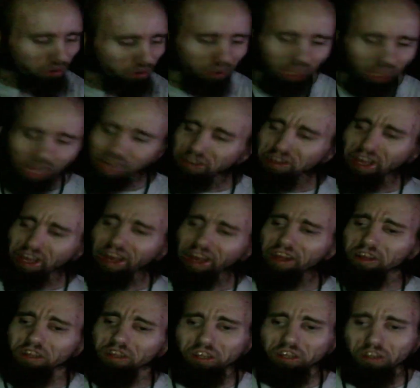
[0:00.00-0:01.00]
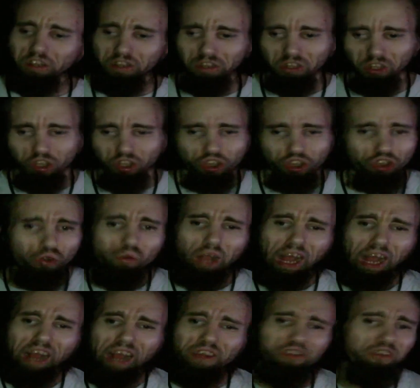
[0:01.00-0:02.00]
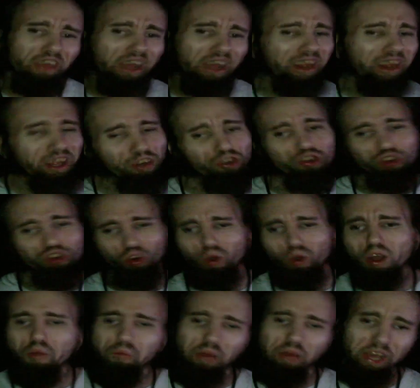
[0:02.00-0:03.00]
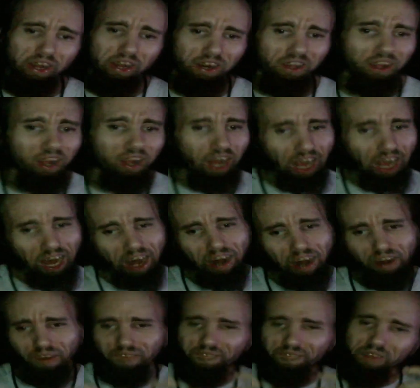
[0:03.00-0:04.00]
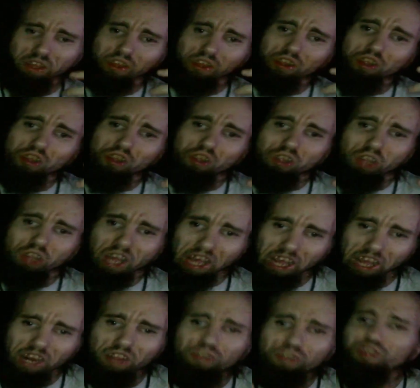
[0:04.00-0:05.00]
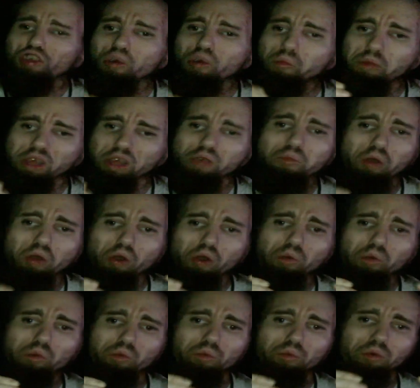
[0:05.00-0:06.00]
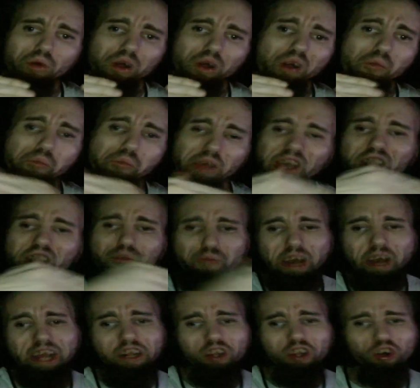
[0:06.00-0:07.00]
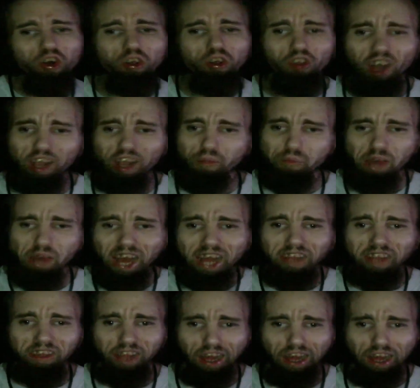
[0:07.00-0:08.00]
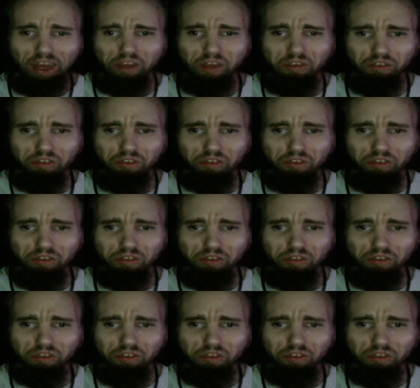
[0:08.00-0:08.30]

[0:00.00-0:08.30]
And yet, you guys get enjoyment out of innocent people being made to look like bad guys.